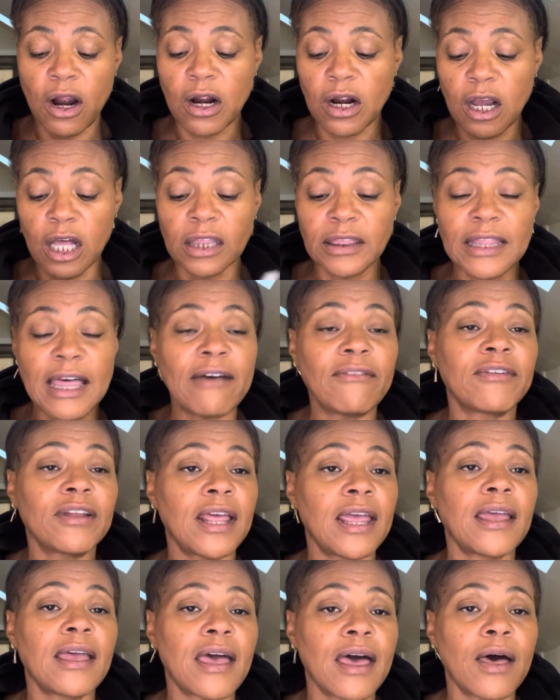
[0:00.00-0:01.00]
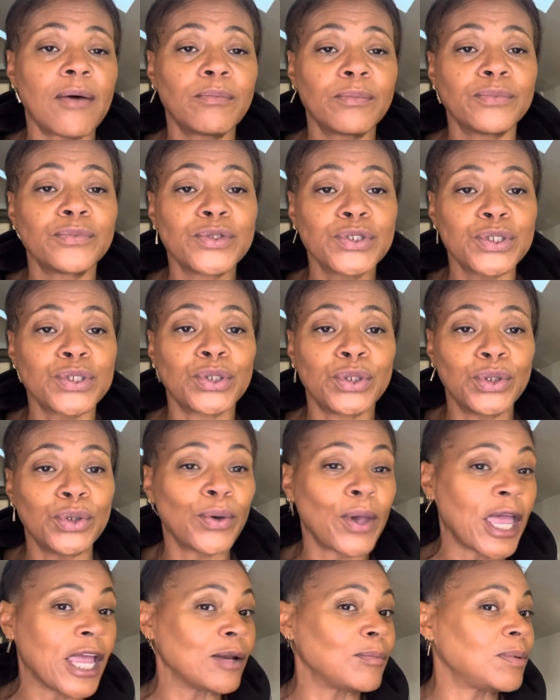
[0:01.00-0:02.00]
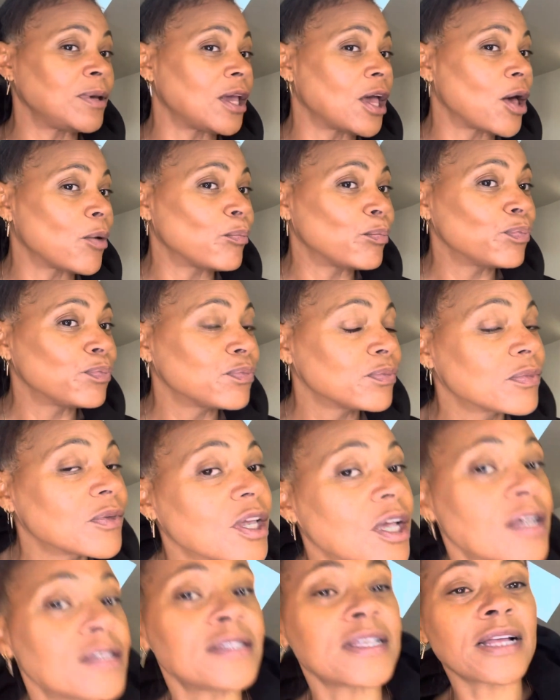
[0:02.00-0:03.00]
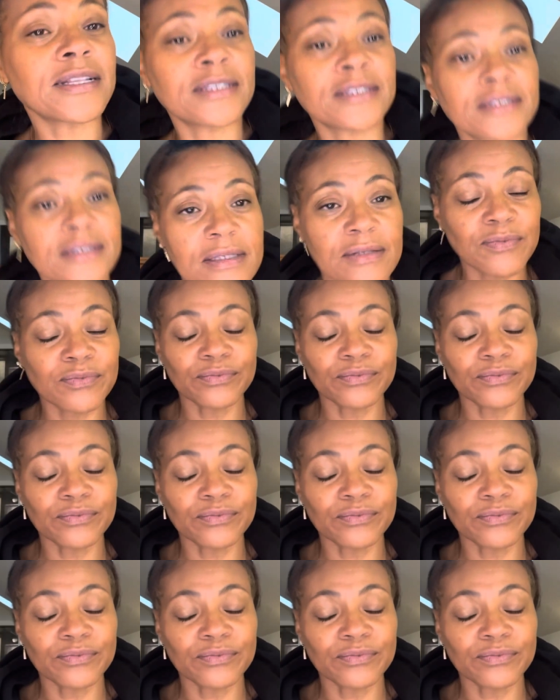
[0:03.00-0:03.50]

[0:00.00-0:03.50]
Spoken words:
11 a.m. to 8 p.m. because that's